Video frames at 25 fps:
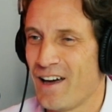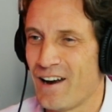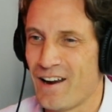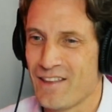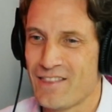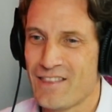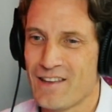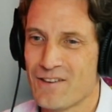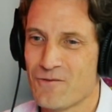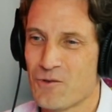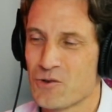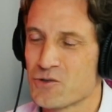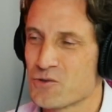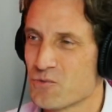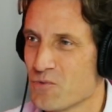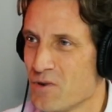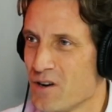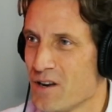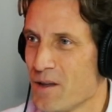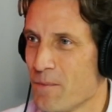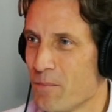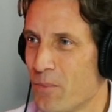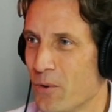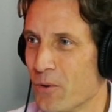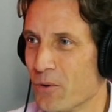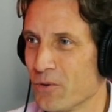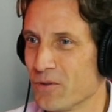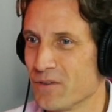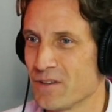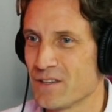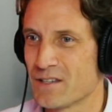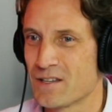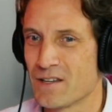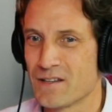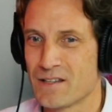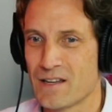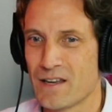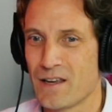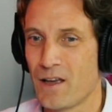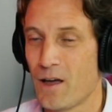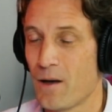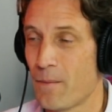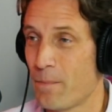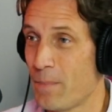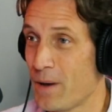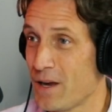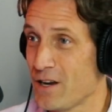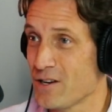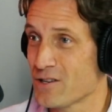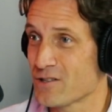And I think what's really important is to say, a
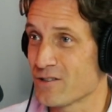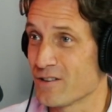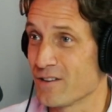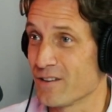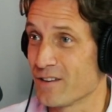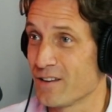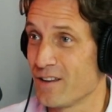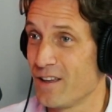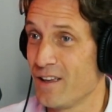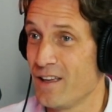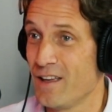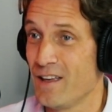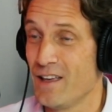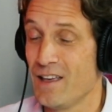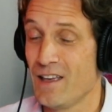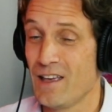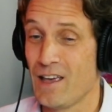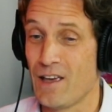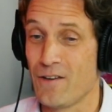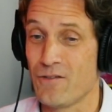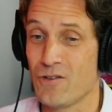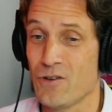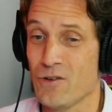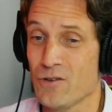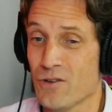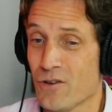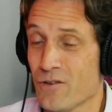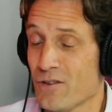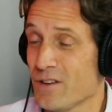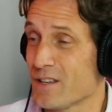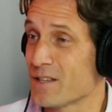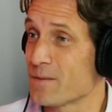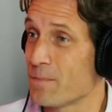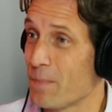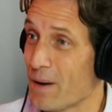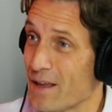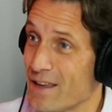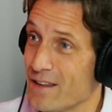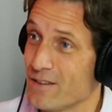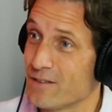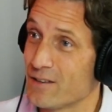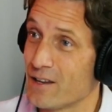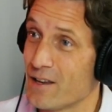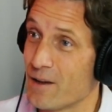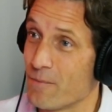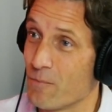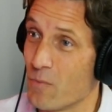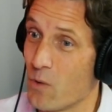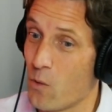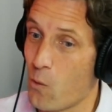patient, if you don't explain to
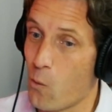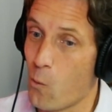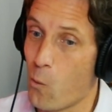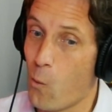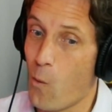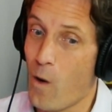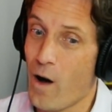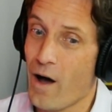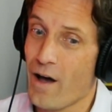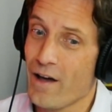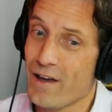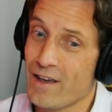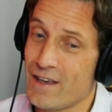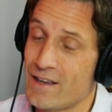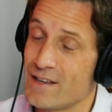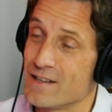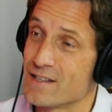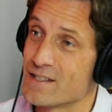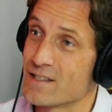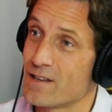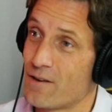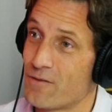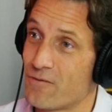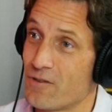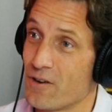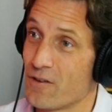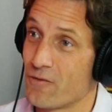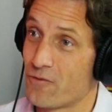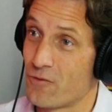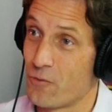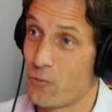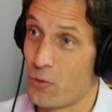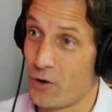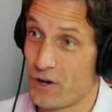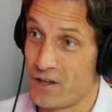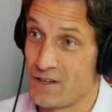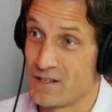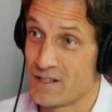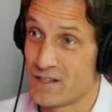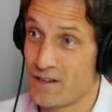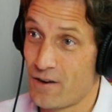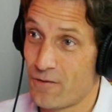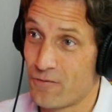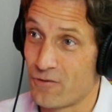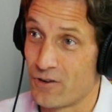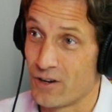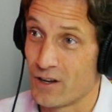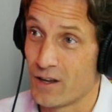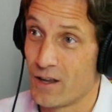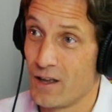him why he's suffering from what he's
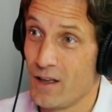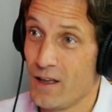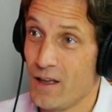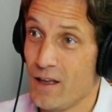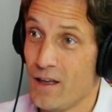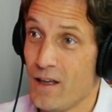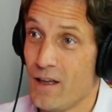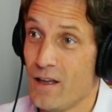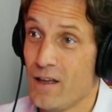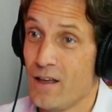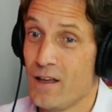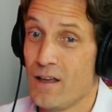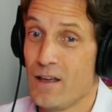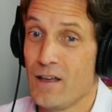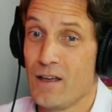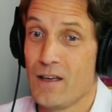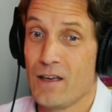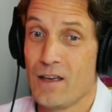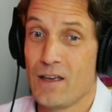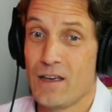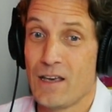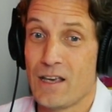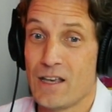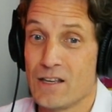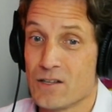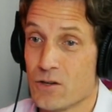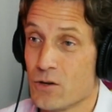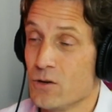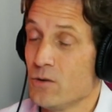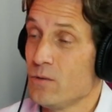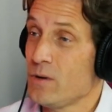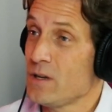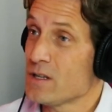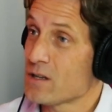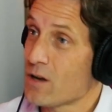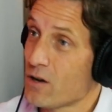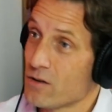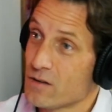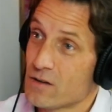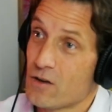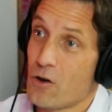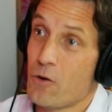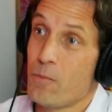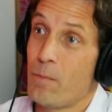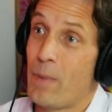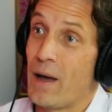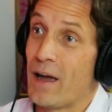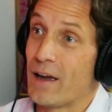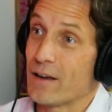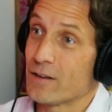suffering, he's always going to go
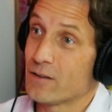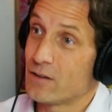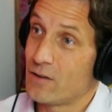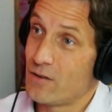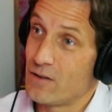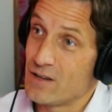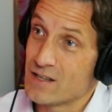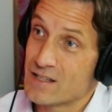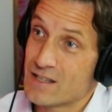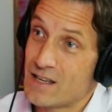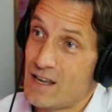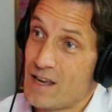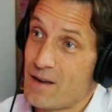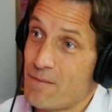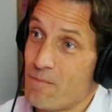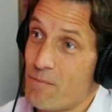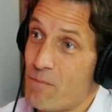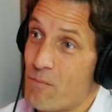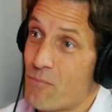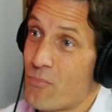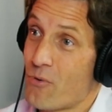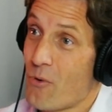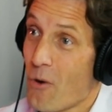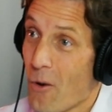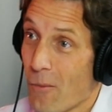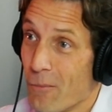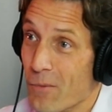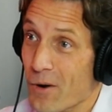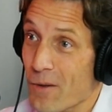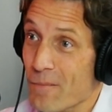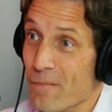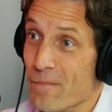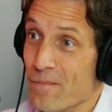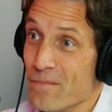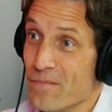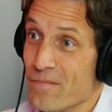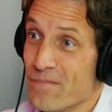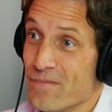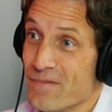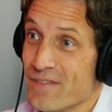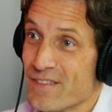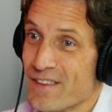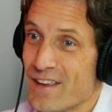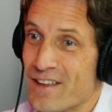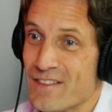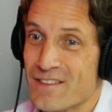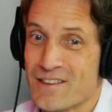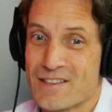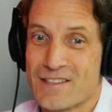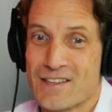back to the same problem
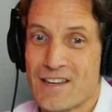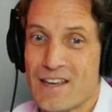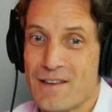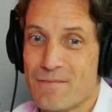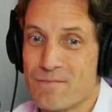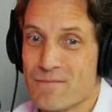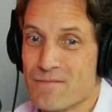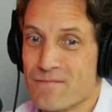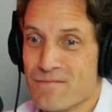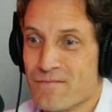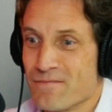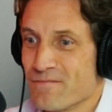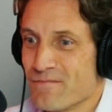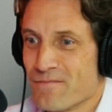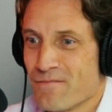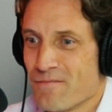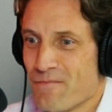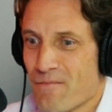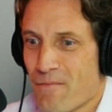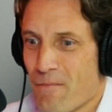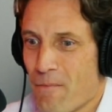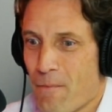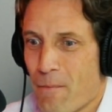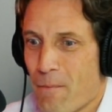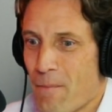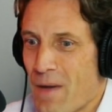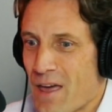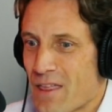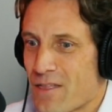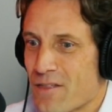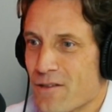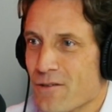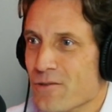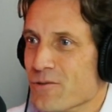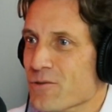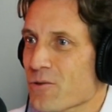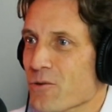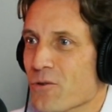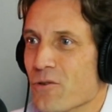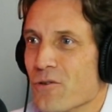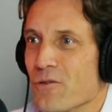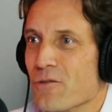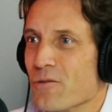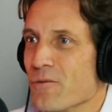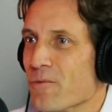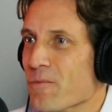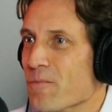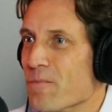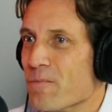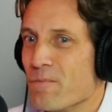and the same method,
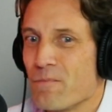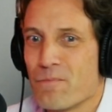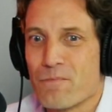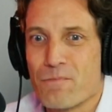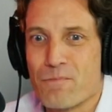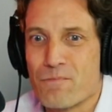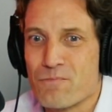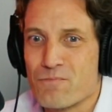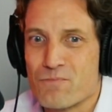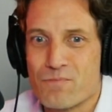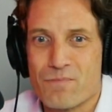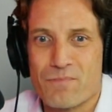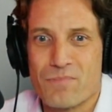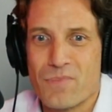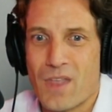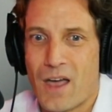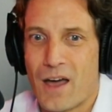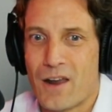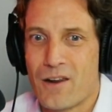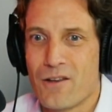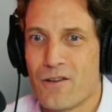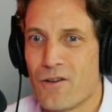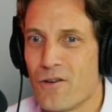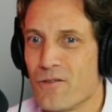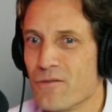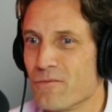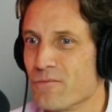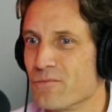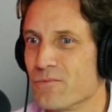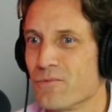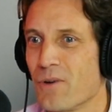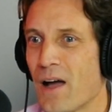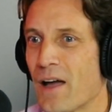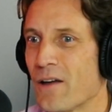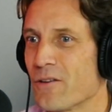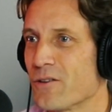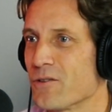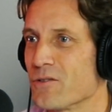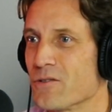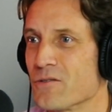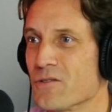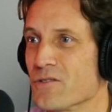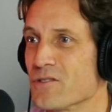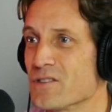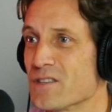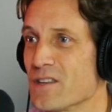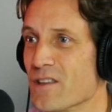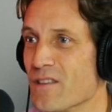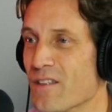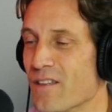or I don't know how you can
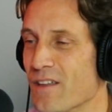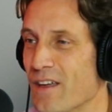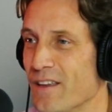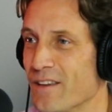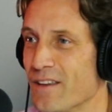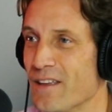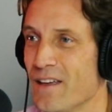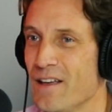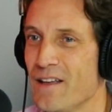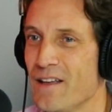consider that.